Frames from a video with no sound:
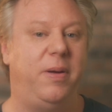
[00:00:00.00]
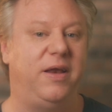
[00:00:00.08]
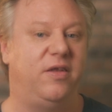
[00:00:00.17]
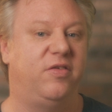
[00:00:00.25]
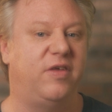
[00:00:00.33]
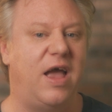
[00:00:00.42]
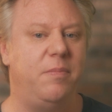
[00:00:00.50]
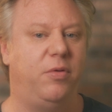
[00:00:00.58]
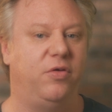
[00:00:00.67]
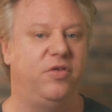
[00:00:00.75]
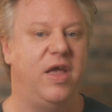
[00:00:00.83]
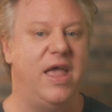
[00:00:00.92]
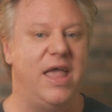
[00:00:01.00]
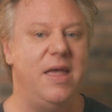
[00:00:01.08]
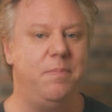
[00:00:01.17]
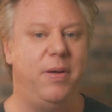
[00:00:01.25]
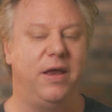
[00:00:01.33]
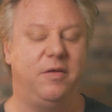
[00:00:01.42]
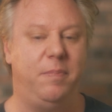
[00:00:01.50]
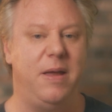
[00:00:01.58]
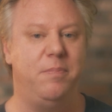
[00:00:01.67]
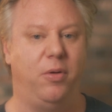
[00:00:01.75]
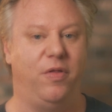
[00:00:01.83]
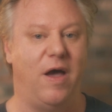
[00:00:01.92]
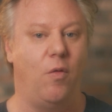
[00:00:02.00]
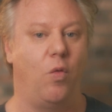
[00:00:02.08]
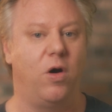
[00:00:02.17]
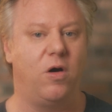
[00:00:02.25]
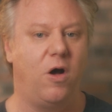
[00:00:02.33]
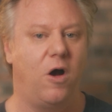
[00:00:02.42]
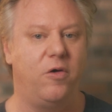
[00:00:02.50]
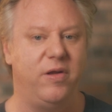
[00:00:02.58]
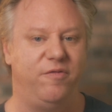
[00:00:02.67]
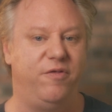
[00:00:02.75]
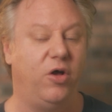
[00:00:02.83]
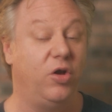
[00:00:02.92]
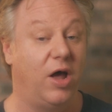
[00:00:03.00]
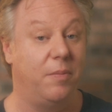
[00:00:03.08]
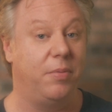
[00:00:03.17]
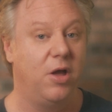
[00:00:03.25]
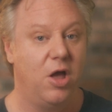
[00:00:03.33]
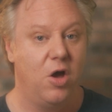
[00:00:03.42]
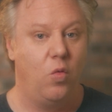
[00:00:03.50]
picked disciples, he picked people that weren't already filled up